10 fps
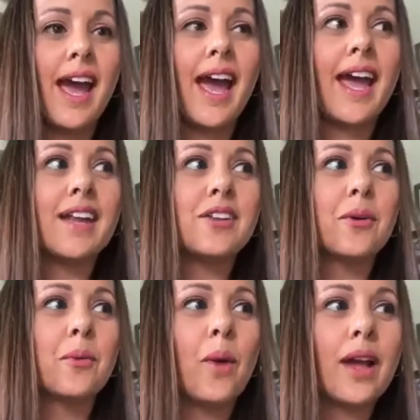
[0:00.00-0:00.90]
And
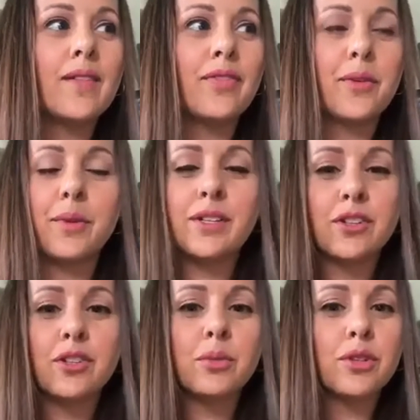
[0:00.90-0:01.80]
what the
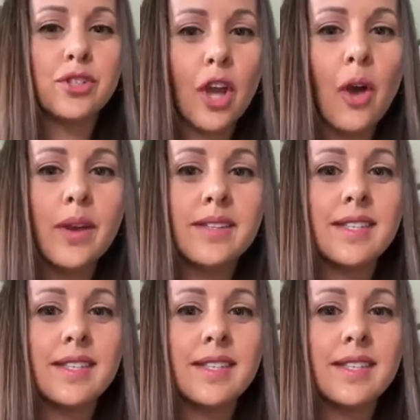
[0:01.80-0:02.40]
research will show is